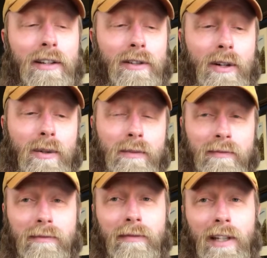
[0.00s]
So
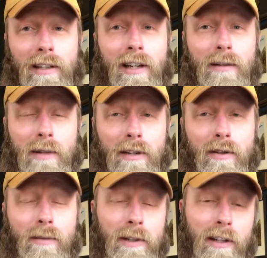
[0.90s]
it's going to be a
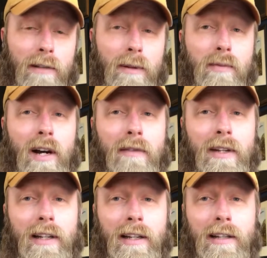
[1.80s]
group, it's going to be
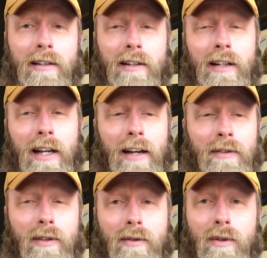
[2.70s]
private, and you're going to
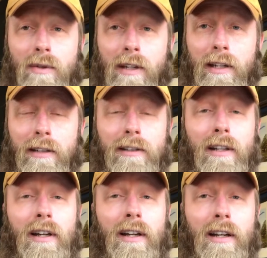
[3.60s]
have to do things,
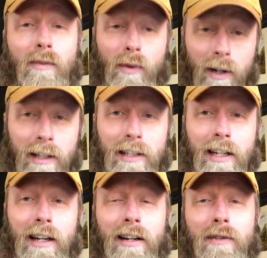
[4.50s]
and we're going to
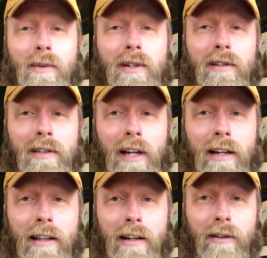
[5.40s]
take care of you when you're
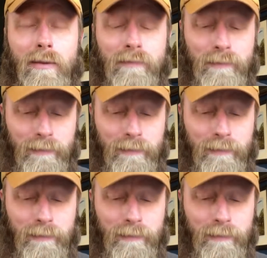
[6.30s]
inside of that group.